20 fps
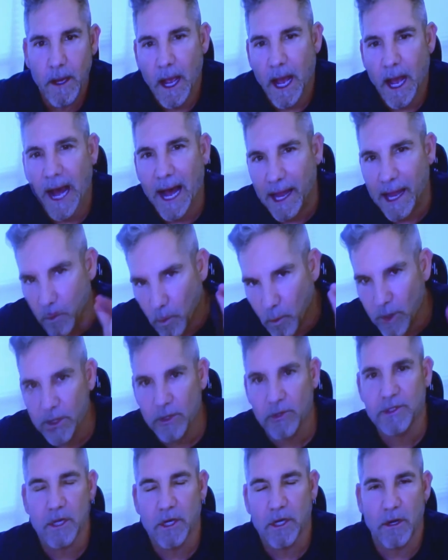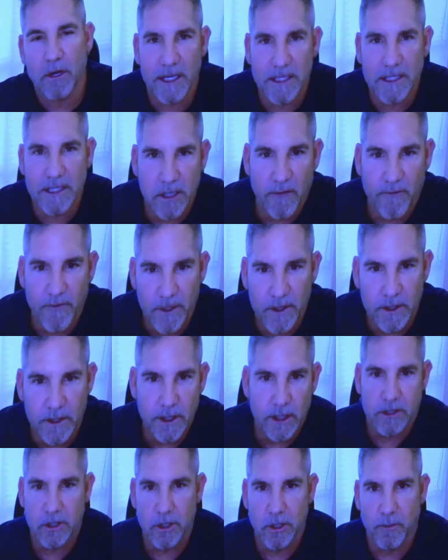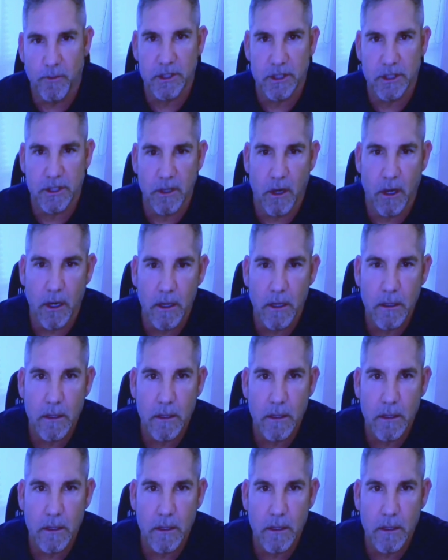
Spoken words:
I will turn myself into a superstar.